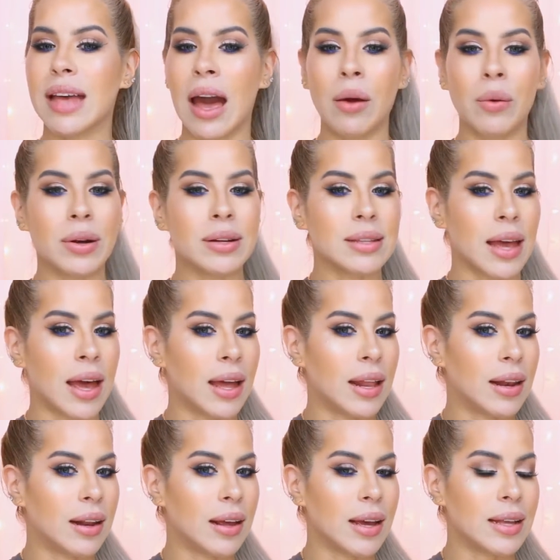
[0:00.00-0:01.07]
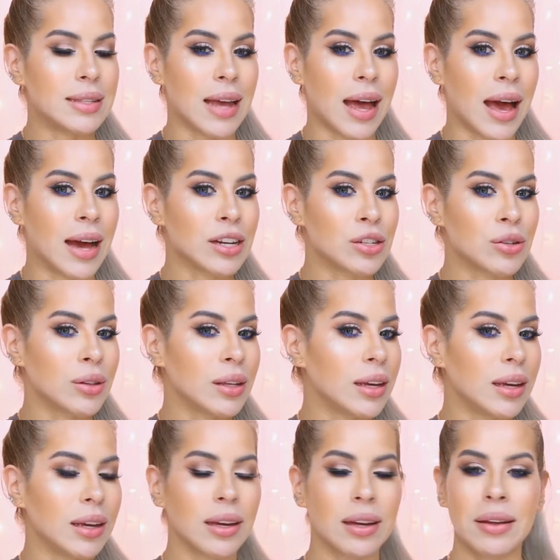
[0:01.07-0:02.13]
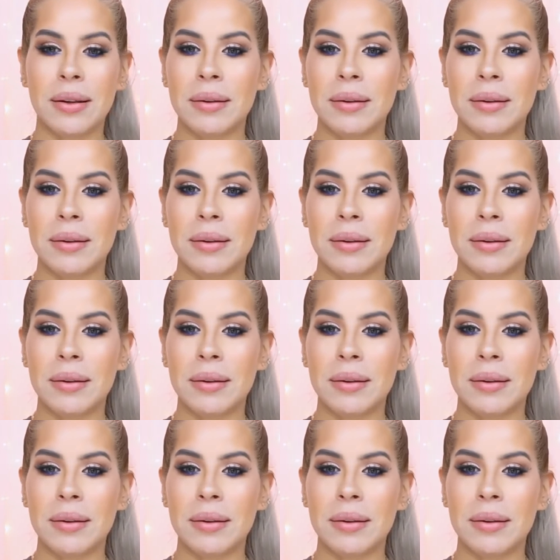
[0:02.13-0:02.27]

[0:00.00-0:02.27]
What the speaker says: hours and it's actually